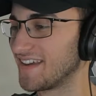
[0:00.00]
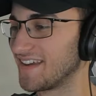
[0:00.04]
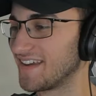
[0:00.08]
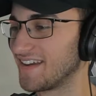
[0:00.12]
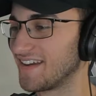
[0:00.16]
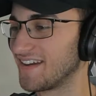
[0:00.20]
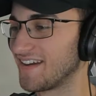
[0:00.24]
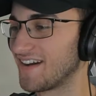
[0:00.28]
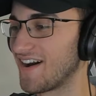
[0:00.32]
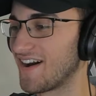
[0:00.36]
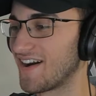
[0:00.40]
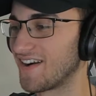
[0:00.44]

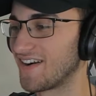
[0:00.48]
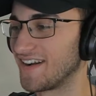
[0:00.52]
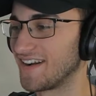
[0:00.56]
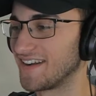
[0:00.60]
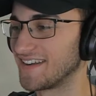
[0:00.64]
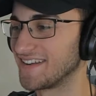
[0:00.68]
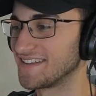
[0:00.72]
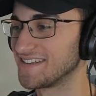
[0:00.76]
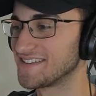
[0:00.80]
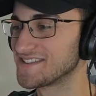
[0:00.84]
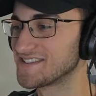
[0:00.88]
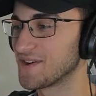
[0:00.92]
all
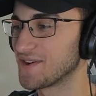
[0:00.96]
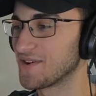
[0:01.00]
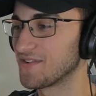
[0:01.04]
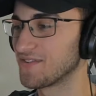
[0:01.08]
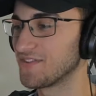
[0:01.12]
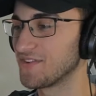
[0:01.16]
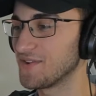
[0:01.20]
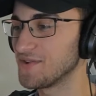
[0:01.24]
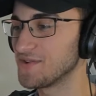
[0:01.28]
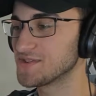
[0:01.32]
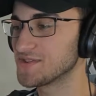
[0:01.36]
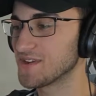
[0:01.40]
right, so
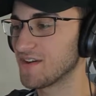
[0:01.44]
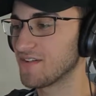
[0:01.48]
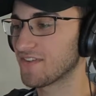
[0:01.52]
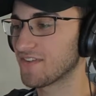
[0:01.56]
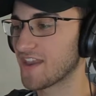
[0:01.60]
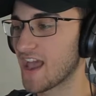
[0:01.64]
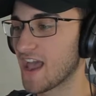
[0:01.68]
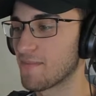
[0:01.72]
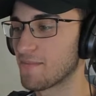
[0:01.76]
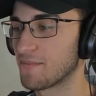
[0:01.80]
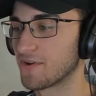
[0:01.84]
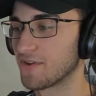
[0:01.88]
views of
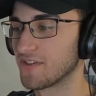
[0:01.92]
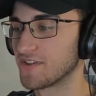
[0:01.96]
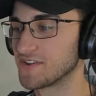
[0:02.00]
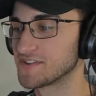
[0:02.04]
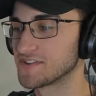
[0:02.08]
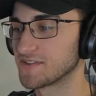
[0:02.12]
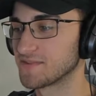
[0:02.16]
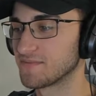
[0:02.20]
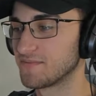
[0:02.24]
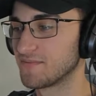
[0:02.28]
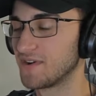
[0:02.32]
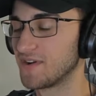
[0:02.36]

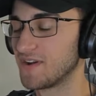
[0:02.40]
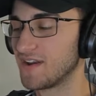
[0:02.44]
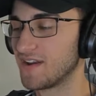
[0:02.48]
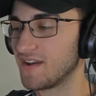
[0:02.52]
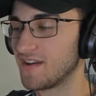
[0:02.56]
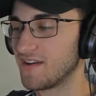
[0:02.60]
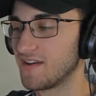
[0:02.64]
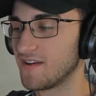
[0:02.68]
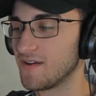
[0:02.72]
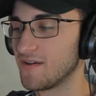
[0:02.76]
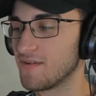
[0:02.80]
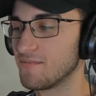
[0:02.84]
capitalism.
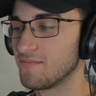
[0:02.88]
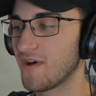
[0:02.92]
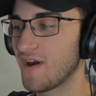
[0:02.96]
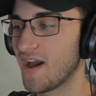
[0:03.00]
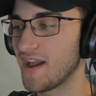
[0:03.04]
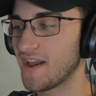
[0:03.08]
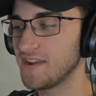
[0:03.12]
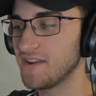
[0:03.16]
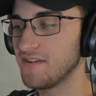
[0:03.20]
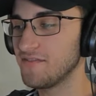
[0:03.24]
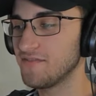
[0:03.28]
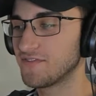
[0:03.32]

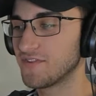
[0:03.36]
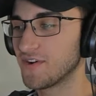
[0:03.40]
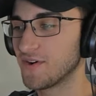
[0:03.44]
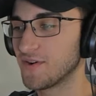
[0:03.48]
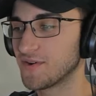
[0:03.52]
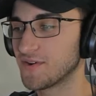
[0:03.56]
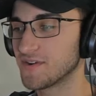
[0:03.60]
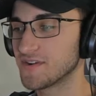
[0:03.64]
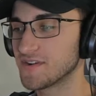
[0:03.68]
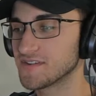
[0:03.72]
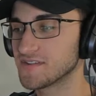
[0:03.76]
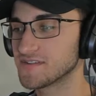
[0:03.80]
Biden
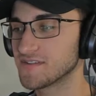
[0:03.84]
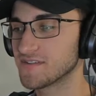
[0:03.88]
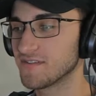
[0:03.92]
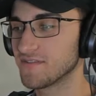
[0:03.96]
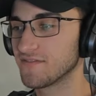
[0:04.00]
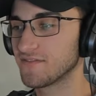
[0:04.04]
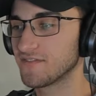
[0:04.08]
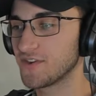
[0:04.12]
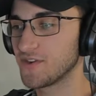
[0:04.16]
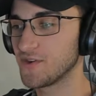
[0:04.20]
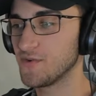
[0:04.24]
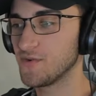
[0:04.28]
voters
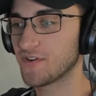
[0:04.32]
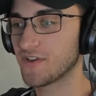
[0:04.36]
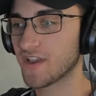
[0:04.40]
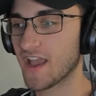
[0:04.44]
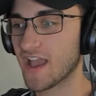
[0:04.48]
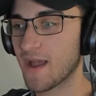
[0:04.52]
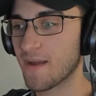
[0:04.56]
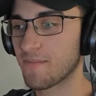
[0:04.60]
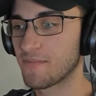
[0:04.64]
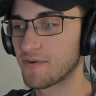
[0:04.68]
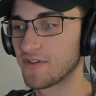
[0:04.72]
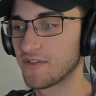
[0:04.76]
view
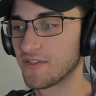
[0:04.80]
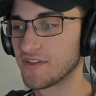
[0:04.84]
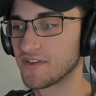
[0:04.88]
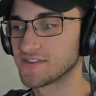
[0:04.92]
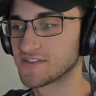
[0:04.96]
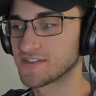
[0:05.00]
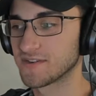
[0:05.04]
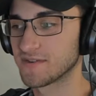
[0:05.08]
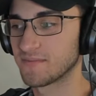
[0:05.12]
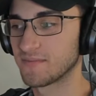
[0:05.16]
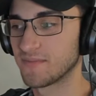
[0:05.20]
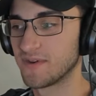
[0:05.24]

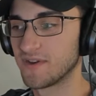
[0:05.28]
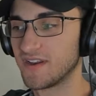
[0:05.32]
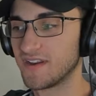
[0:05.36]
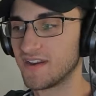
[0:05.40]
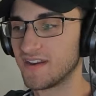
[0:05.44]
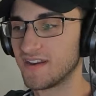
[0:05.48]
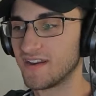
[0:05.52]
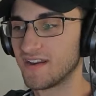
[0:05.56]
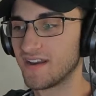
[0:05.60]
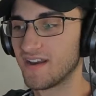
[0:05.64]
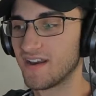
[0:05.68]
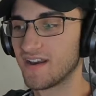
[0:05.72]
capitalism
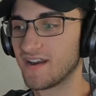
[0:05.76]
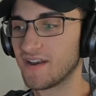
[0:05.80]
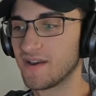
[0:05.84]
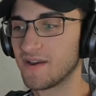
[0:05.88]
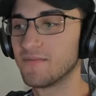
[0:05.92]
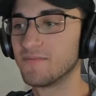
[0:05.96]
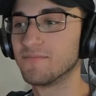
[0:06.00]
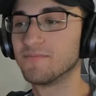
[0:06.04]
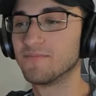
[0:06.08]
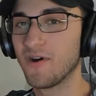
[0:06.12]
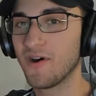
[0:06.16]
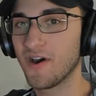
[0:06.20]

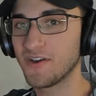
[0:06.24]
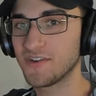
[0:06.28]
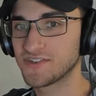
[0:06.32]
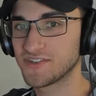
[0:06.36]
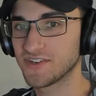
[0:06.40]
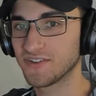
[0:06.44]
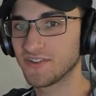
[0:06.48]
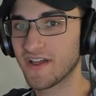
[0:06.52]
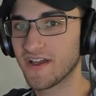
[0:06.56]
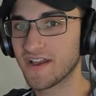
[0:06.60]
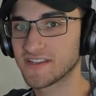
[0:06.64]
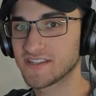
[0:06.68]
much
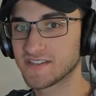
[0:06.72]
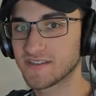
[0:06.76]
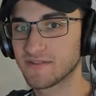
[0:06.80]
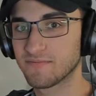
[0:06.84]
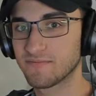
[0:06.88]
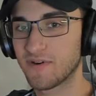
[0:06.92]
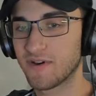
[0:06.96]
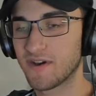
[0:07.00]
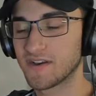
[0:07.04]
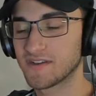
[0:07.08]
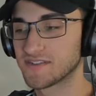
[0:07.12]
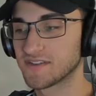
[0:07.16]
less
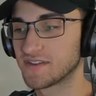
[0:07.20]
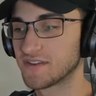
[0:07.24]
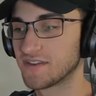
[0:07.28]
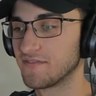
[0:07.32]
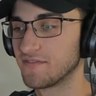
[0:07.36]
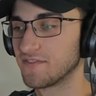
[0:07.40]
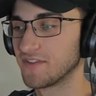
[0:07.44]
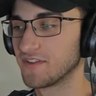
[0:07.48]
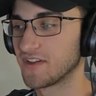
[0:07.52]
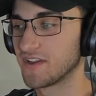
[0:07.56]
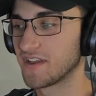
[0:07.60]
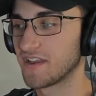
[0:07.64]

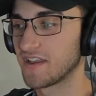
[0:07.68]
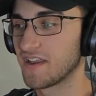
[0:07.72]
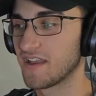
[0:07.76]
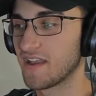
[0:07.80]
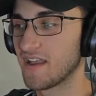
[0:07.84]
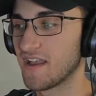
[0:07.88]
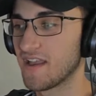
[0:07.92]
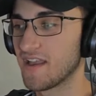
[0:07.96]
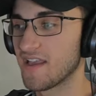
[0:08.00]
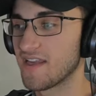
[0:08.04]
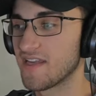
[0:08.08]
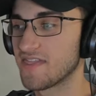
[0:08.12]
positively
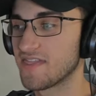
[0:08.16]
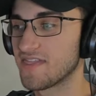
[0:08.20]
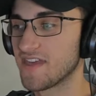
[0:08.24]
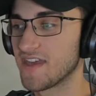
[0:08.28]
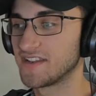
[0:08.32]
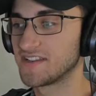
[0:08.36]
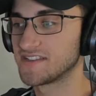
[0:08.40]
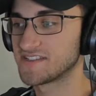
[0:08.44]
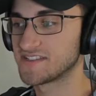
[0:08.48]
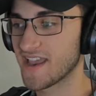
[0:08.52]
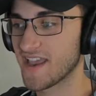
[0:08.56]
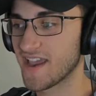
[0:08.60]

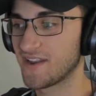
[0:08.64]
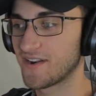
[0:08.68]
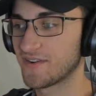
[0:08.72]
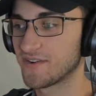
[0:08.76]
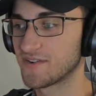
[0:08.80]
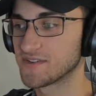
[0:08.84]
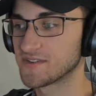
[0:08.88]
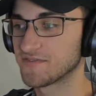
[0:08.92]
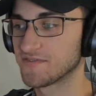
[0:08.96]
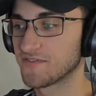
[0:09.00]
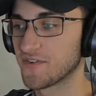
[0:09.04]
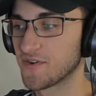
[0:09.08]
than
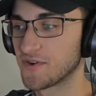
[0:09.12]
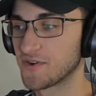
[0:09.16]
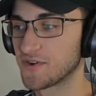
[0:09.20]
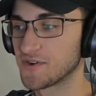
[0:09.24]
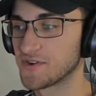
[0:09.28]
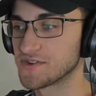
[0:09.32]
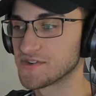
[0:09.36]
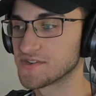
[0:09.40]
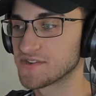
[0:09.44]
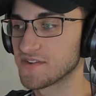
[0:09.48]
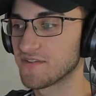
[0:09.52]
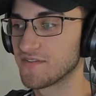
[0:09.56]
Sanders
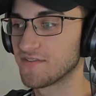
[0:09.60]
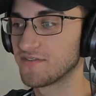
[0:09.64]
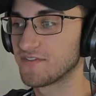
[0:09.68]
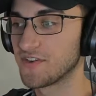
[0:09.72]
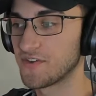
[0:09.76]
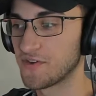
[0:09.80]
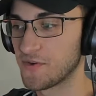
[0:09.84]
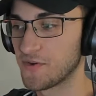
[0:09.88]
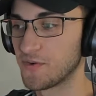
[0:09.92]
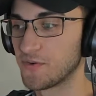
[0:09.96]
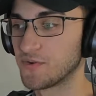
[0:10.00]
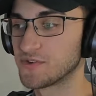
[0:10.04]
voters
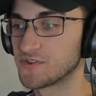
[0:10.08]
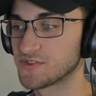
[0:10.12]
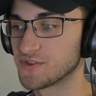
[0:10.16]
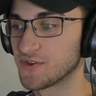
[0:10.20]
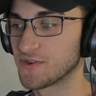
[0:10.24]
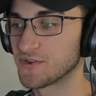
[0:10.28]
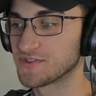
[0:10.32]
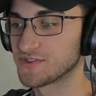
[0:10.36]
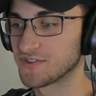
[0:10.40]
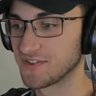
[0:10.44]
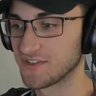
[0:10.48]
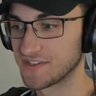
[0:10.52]
view
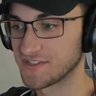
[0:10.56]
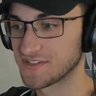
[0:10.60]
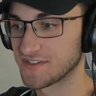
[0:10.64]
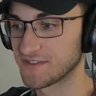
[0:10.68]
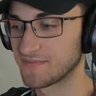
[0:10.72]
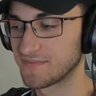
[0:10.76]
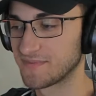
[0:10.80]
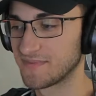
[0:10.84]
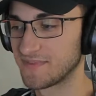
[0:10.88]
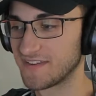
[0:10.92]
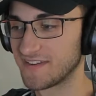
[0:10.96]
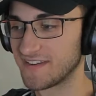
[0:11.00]

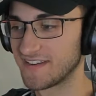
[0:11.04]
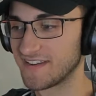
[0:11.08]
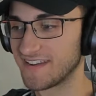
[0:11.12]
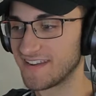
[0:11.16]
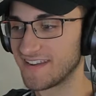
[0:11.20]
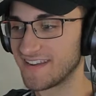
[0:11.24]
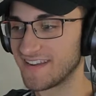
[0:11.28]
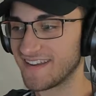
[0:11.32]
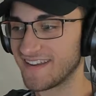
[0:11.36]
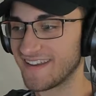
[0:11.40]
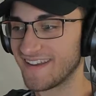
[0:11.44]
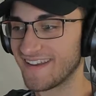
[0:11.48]
socialism.
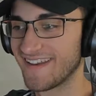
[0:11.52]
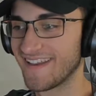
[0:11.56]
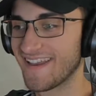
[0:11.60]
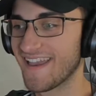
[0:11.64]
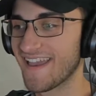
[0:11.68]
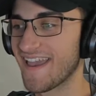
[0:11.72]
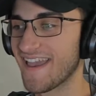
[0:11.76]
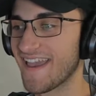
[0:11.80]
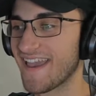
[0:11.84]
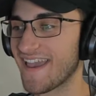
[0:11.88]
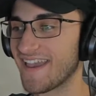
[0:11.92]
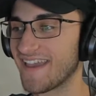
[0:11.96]

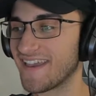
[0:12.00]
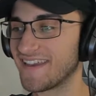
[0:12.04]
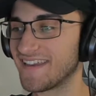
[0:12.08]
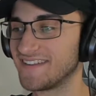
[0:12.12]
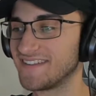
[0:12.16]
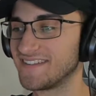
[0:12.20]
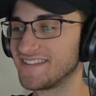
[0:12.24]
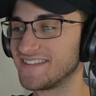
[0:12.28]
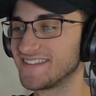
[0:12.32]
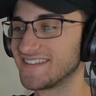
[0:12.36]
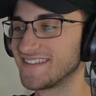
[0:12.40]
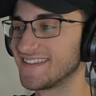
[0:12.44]

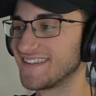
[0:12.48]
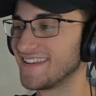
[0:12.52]
And